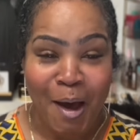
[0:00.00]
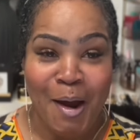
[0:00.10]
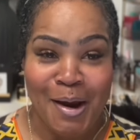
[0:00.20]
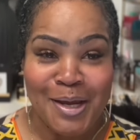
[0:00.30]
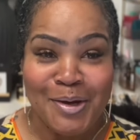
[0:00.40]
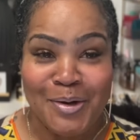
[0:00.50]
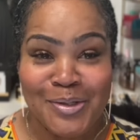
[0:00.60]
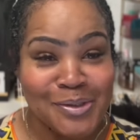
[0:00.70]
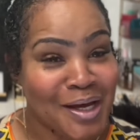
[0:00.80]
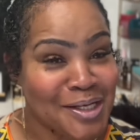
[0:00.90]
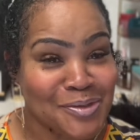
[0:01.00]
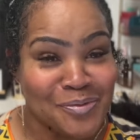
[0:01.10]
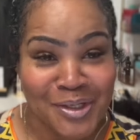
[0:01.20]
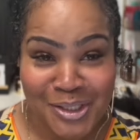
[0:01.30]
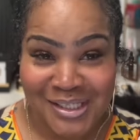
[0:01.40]
All right, y'all. So I got some
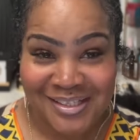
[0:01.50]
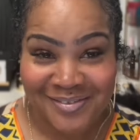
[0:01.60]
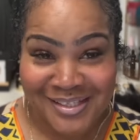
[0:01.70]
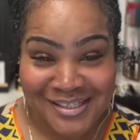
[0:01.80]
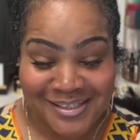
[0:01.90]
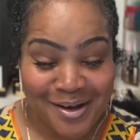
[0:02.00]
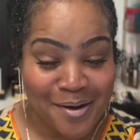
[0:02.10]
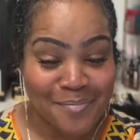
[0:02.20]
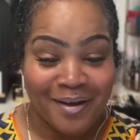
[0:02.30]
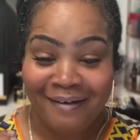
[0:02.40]
really good stuff this time.